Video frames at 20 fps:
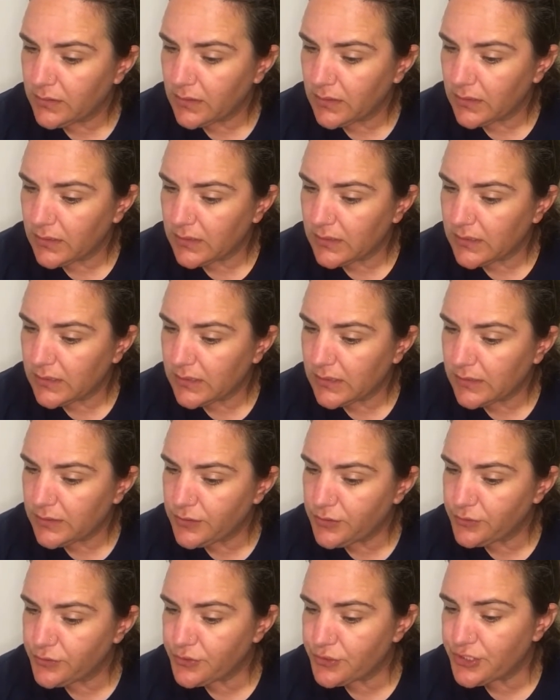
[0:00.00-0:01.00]
Uh,
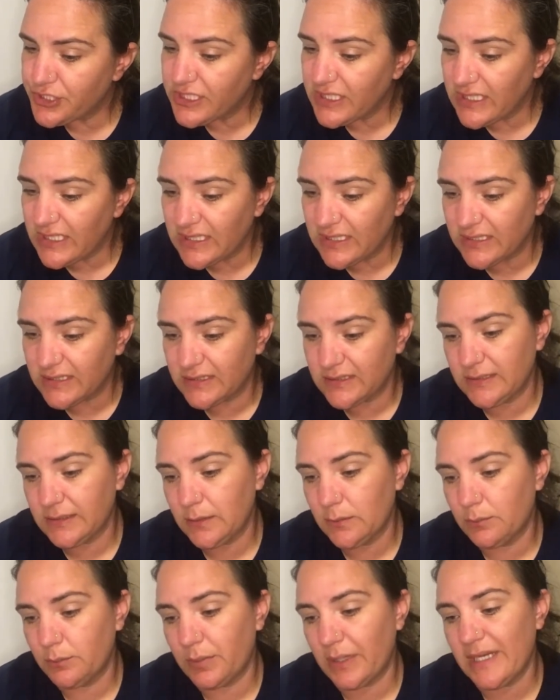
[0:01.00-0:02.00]
Neutrogena,
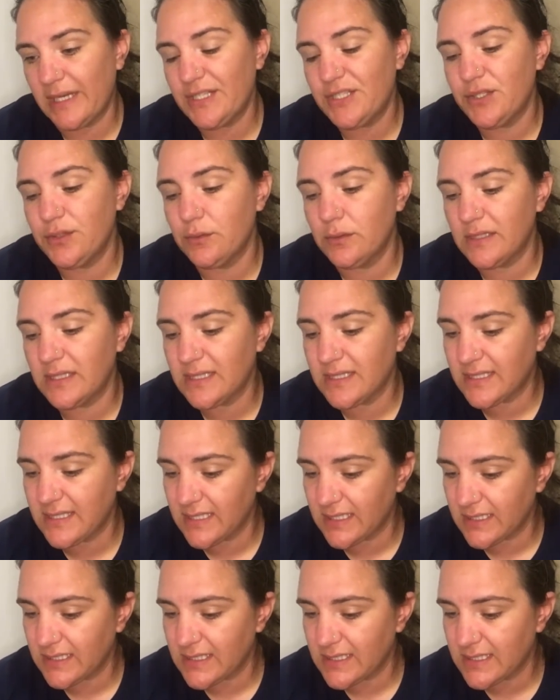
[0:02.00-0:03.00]
buy two, get
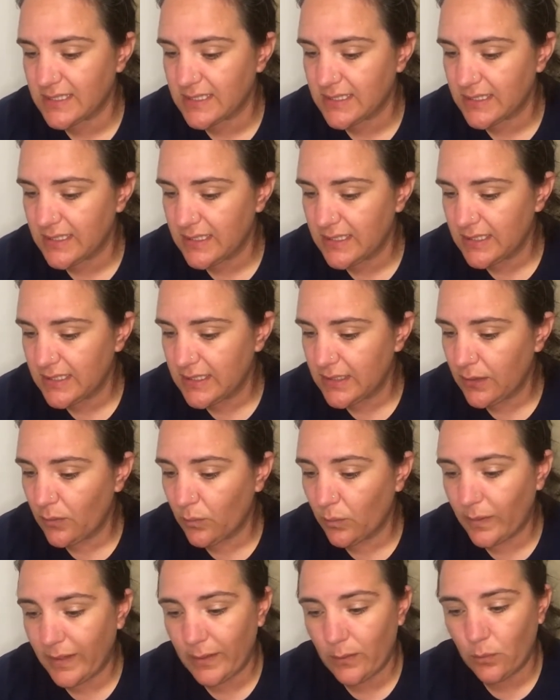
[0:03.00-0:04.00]
six.
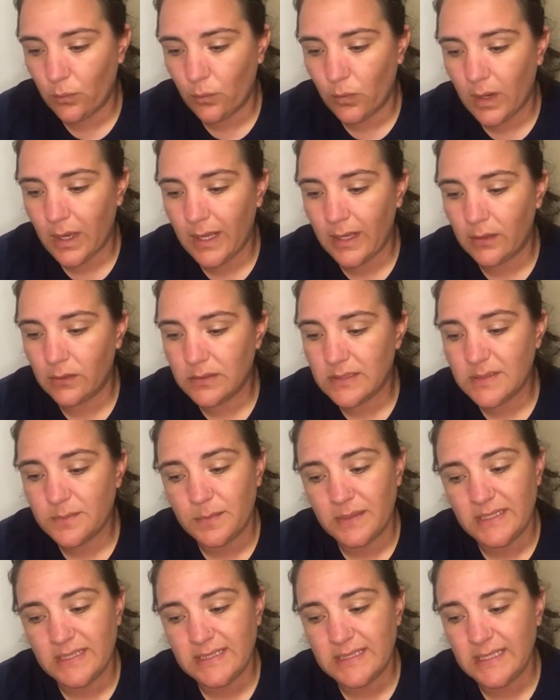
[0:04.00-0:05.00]
Wet and Wild,
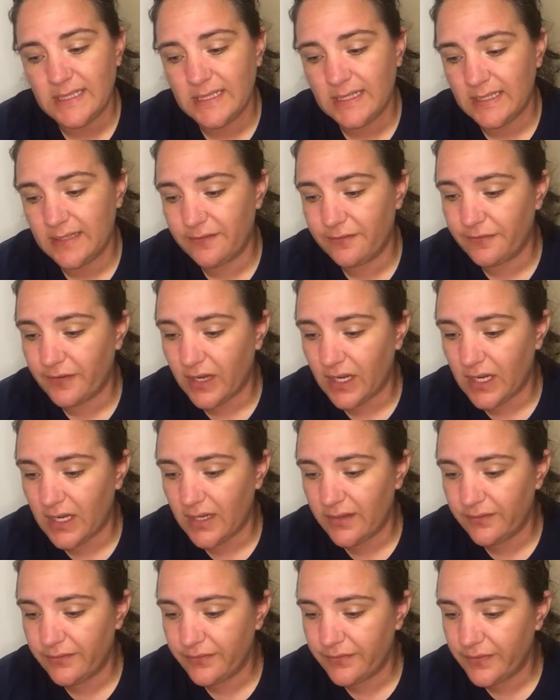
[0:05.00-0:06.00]
spend 10, get
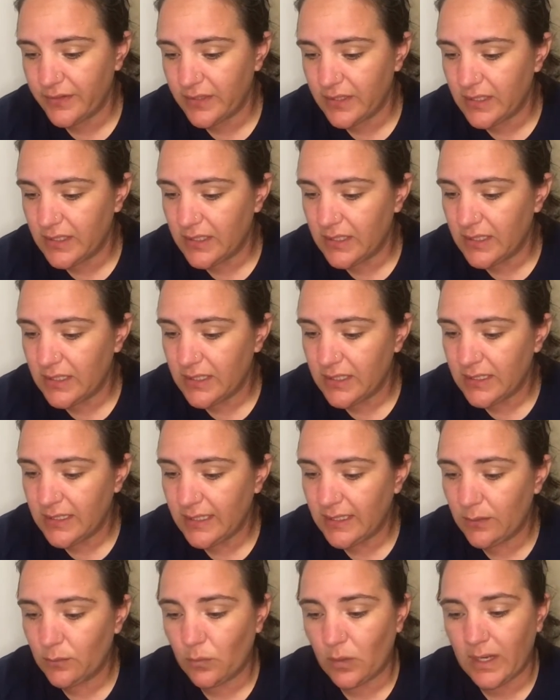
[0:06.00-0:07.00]
five.
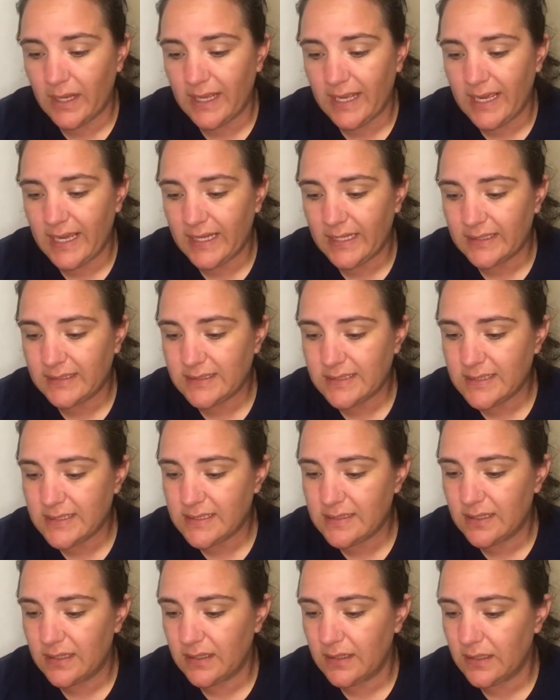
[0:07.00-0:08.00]

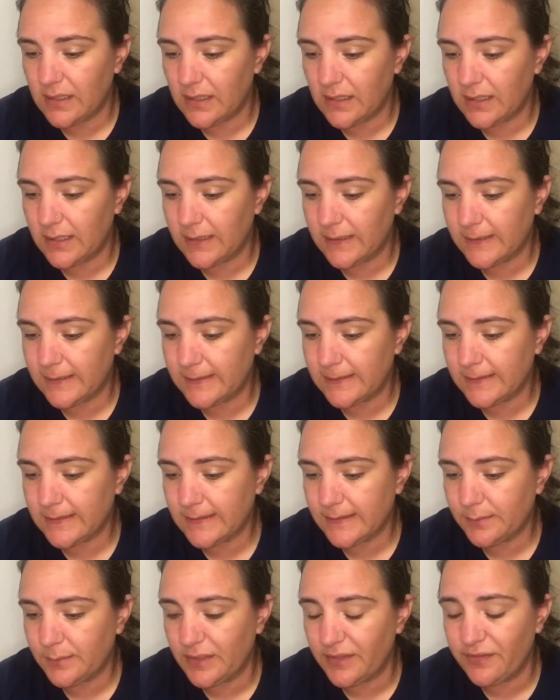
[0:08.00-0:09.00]
NYX, uh,
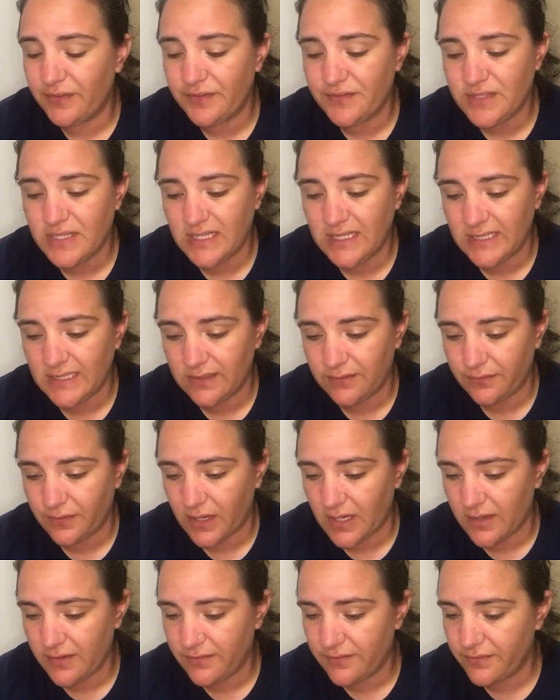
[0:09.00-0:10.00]
spend 15, get
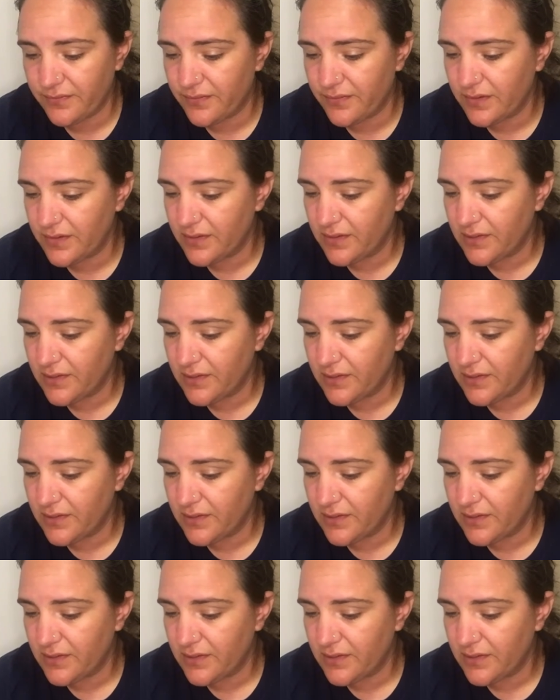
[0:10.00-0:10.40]
five.